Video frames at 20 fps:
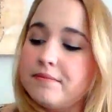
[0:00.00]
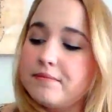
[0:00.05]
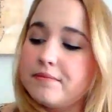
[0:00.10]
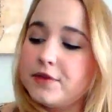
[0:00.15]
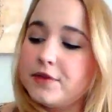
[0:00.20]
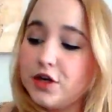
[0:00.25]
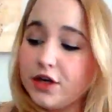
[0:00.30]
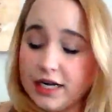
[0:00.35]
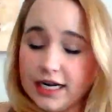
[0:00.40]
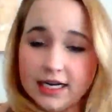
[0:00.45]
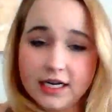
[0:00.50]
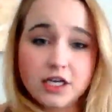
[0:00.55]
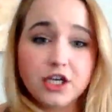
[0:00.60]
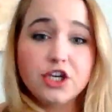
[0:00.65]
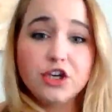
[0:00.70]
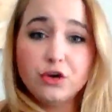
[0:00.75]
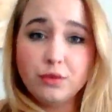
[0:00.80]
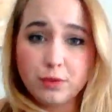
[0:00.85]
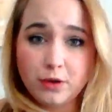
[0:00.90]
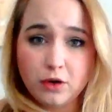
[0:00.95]
You're in a
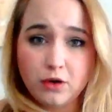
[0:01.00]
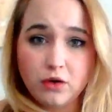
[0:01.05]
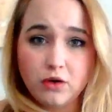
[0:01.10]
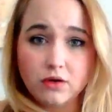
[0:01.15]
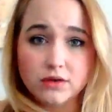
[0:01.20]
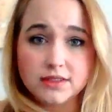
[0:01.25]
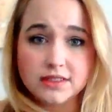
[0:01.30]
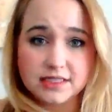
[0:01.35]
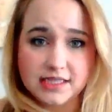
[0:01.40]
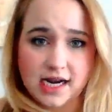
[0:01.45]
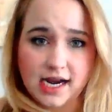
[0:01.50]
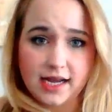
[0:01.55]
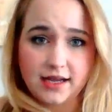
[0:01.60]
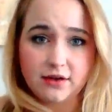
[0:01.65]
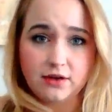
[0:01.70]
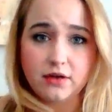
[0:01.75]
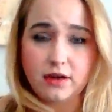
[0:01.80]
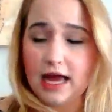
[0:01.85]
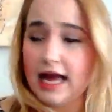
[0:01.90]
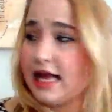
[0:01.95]
cubicle
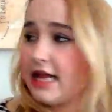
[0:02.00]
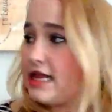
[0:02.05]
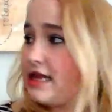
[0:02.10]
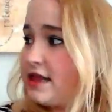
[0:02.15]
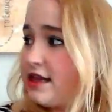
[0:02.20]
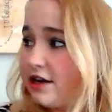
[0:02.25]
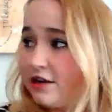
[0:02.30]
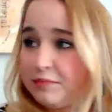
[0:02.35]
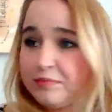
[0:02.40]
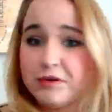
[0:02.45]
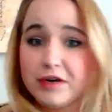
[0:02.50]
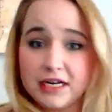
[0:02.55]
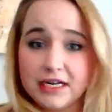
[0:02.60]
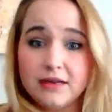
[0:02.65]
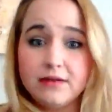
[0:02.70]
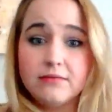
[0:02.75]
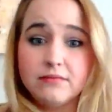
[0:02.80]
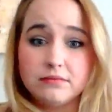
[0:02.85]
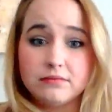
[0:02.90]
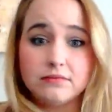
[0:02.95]
style, and they're
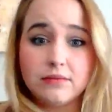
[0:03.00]
pretty,